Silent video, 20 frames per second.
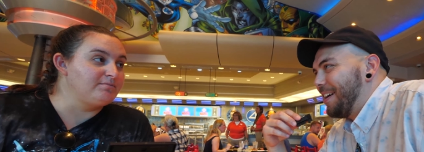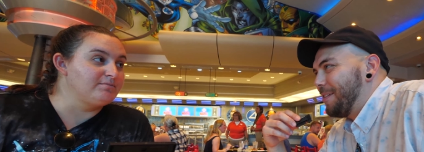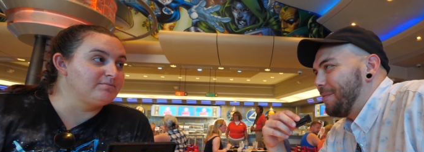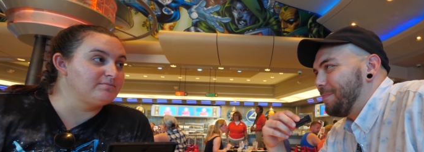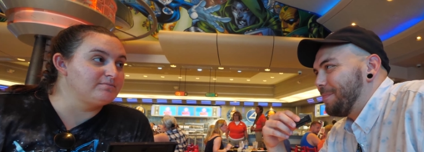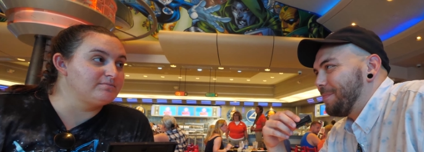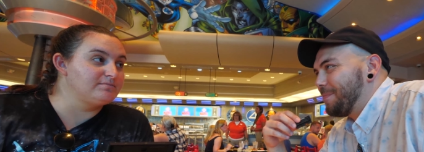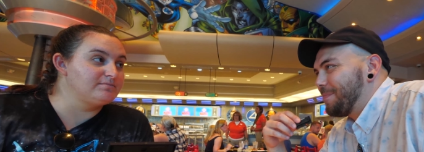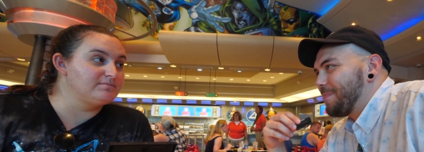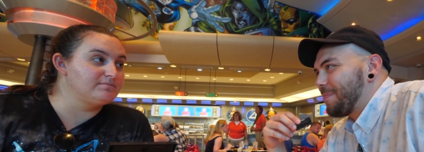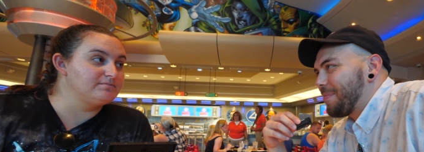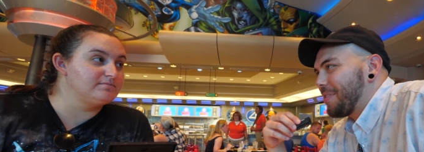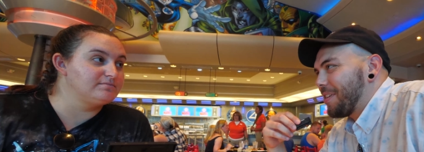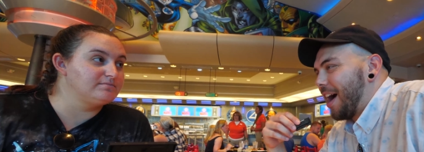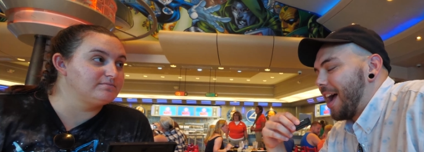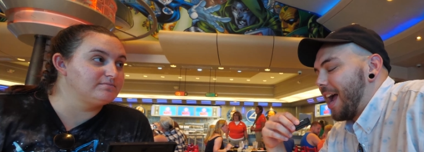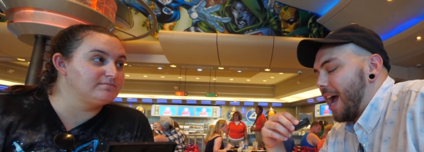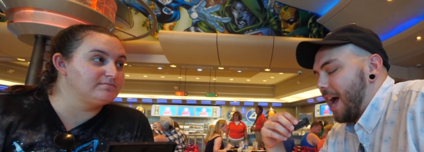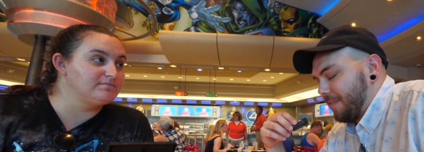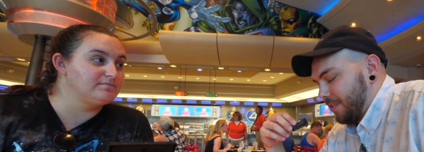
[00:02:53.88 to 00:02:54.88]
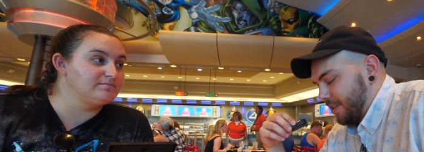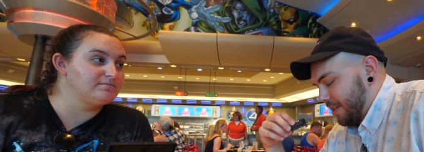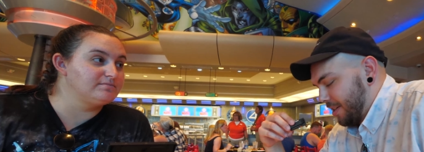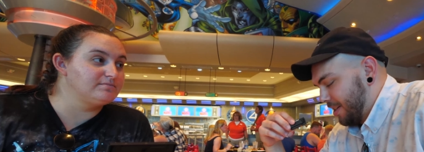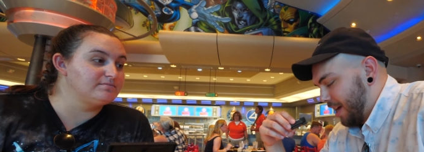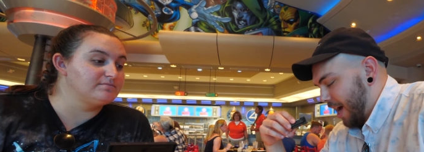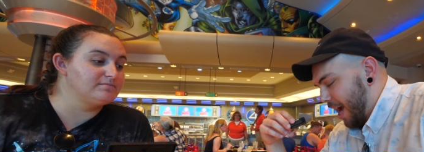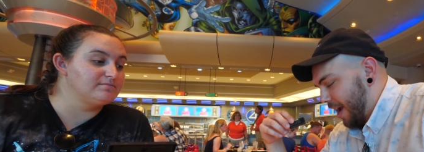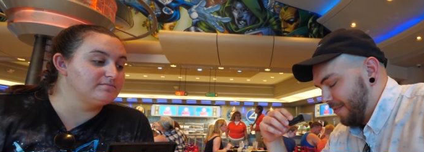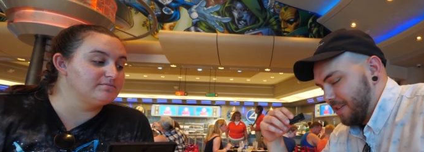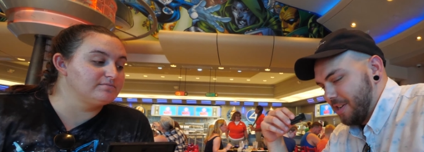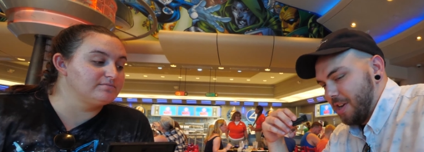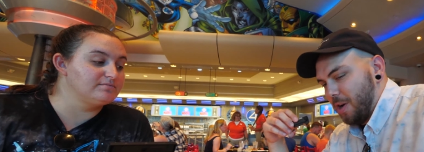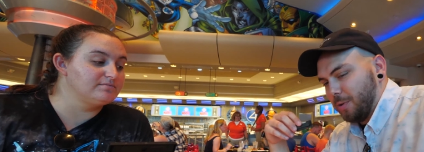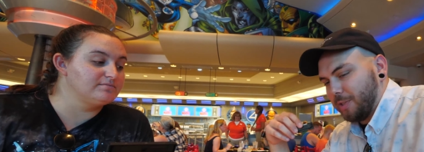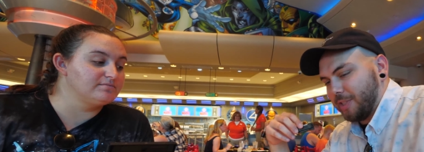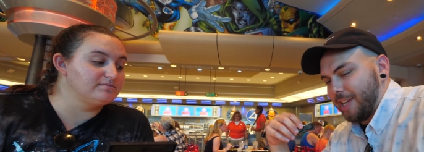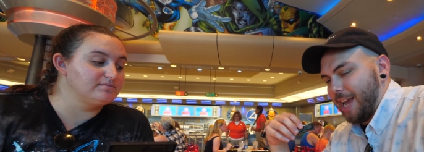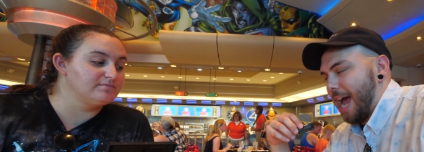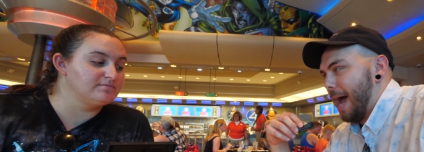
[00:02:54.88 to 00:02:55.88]
Speaker 1: um, I have a I have a
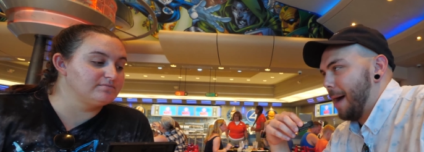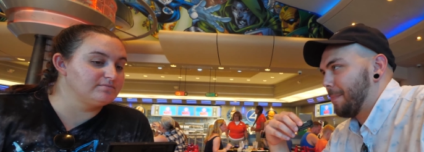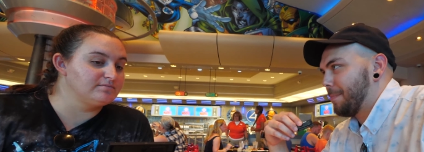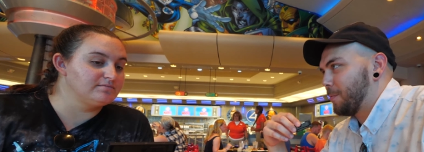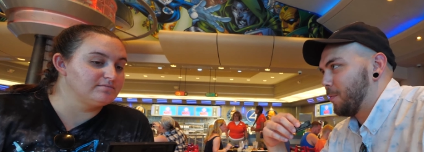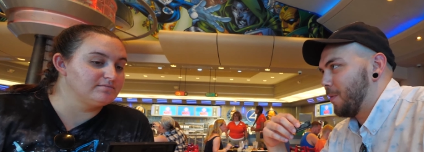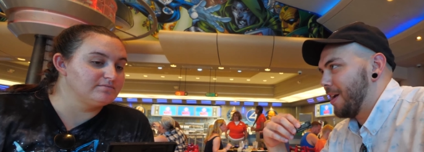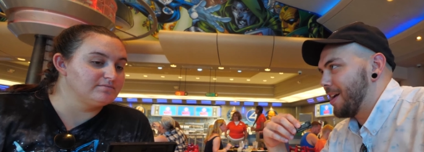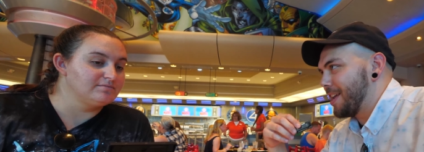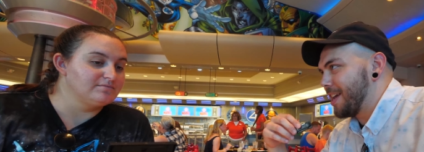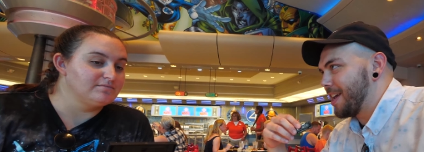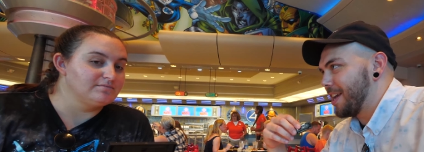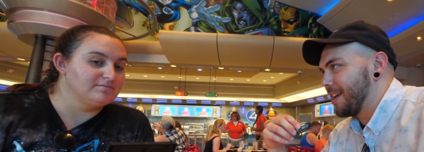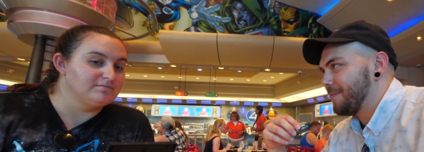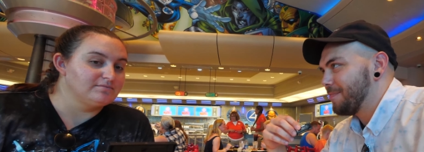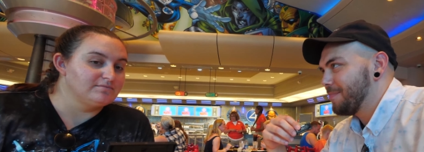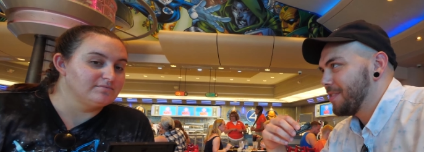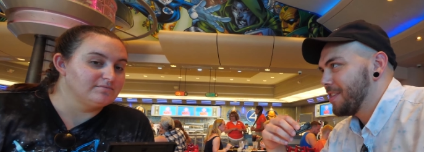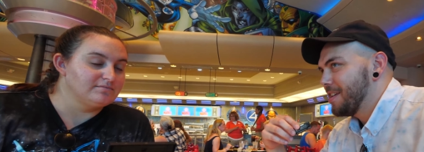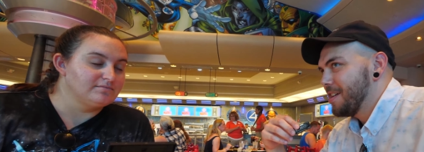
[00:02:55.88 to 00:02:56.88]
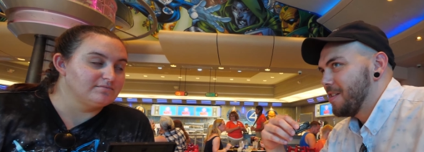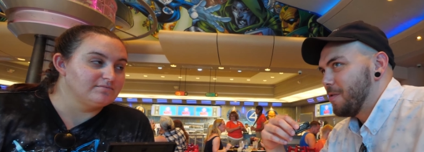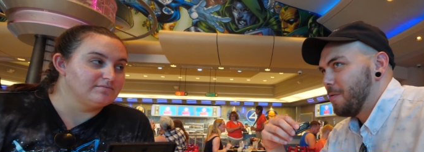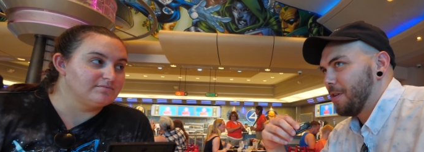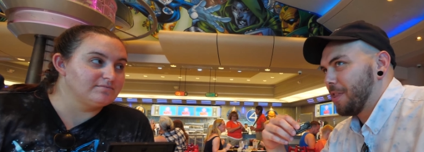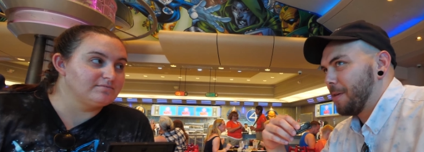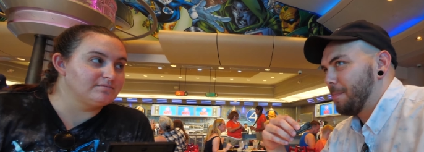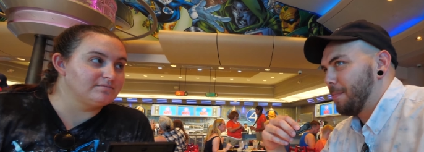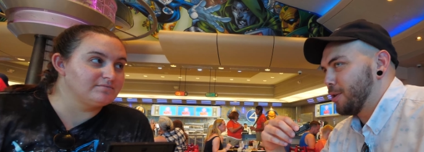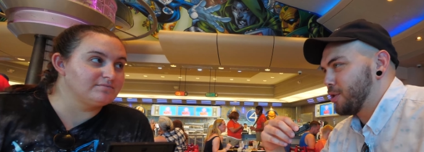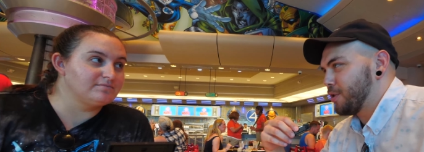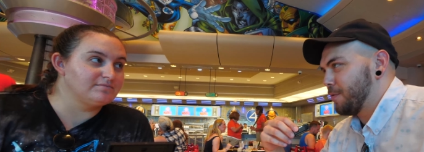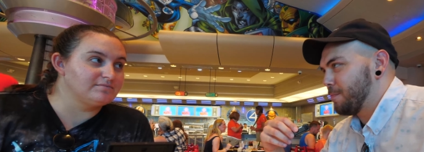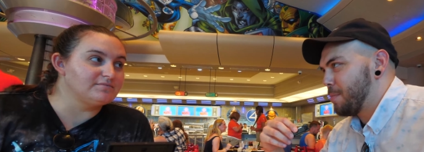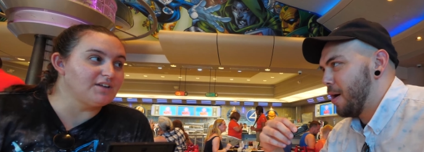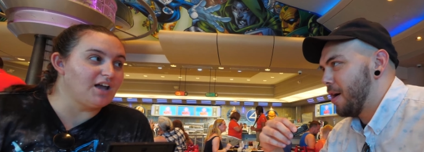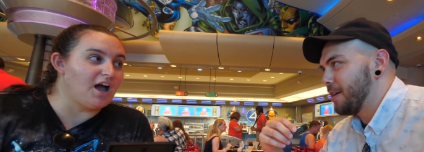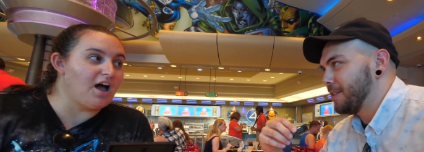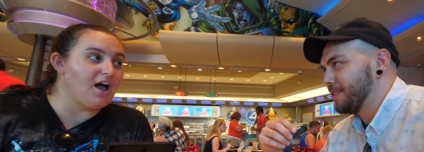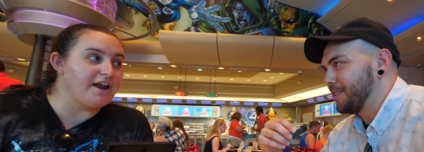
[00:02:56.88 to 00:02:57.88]
notes app ready with a bunch of
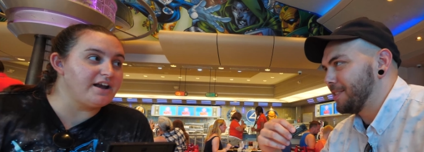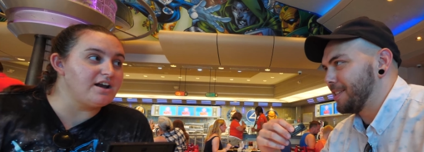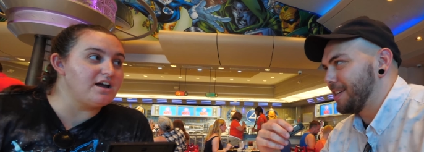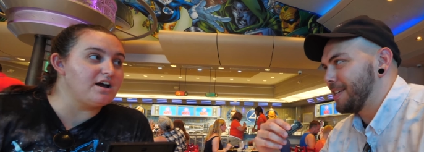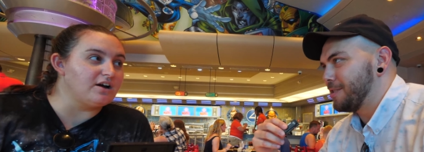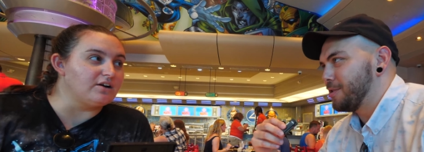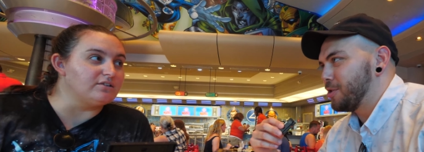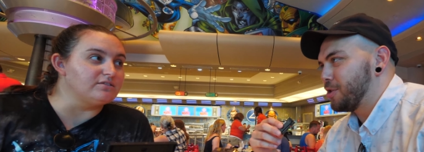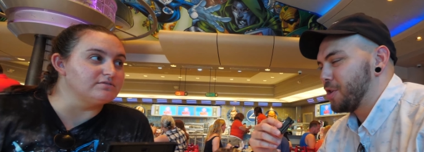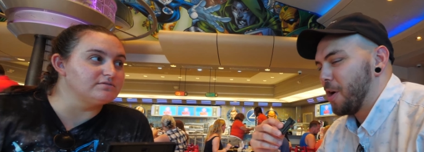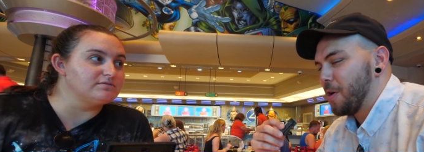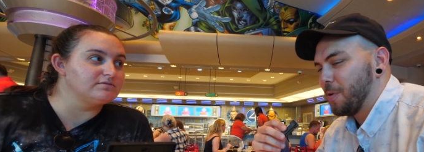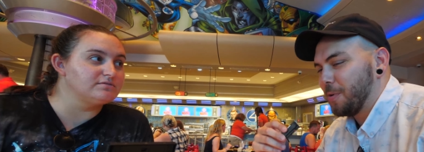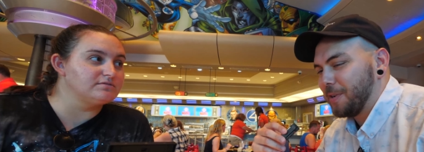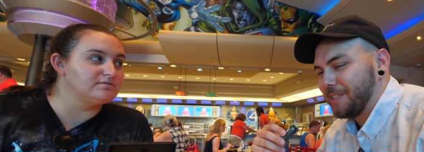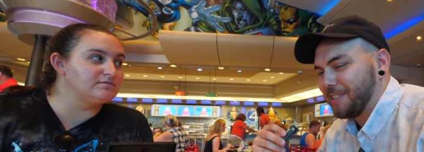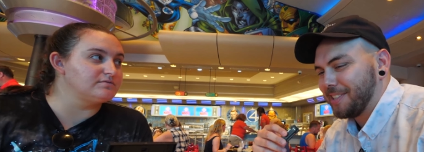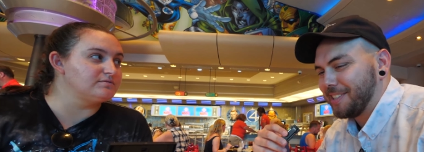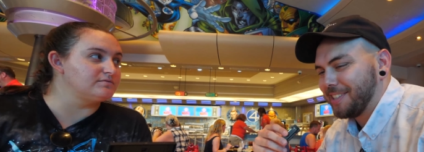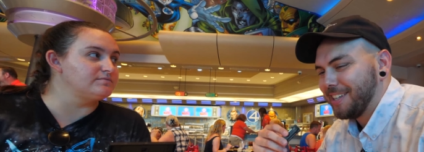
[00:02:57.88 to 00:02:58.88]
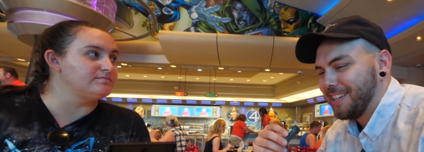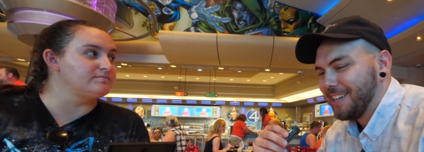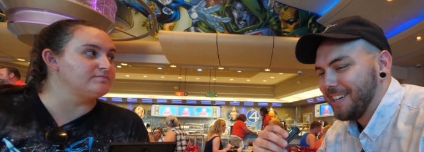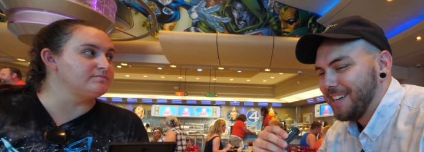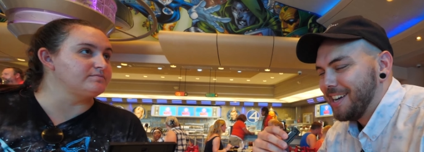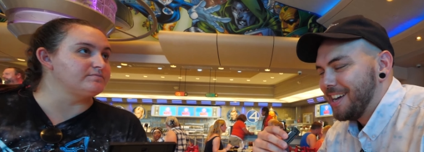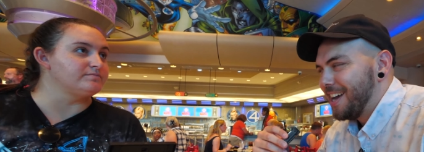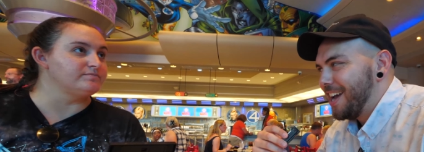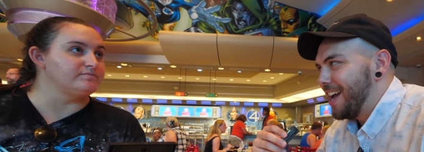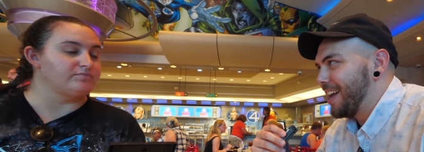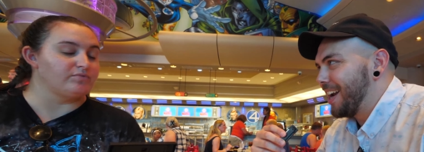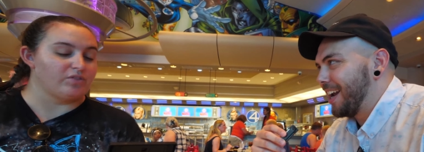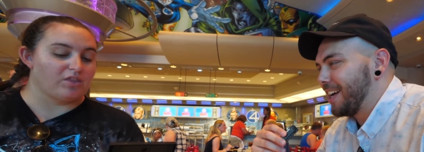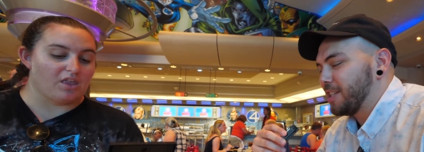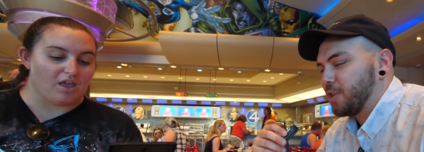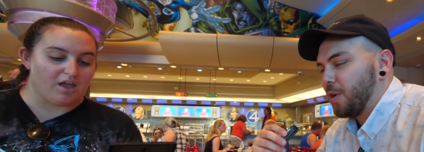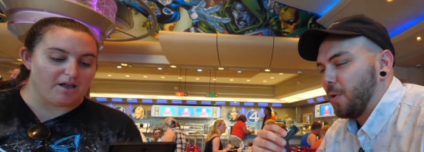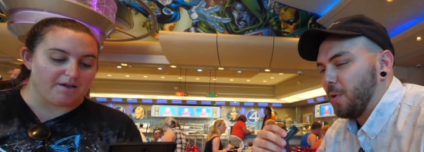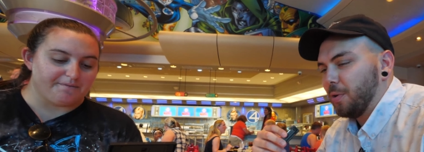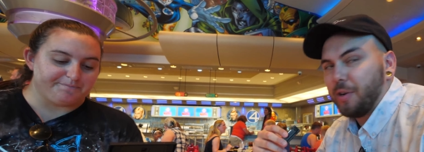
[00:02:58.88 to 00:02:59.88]
puns and jokes, and I
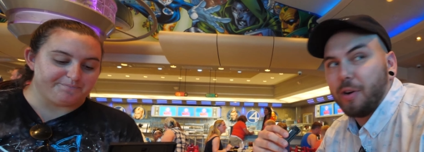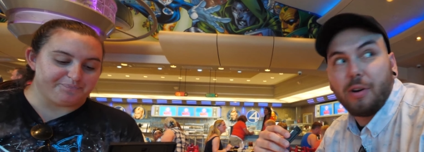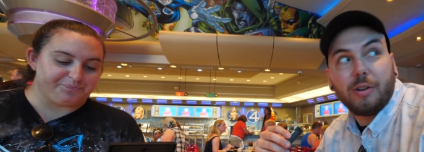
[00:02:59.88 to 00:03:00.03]
told